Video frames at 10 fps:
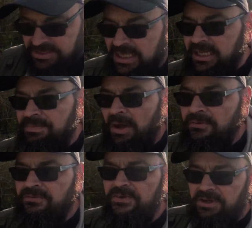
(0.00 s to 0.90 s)
leap
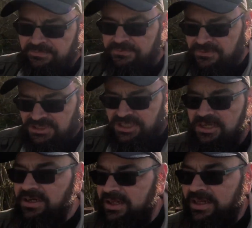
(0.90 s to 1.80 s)
over it,
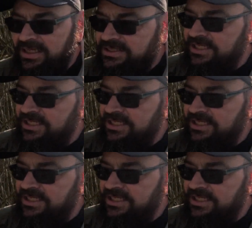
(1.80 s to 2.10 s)
unfortunately.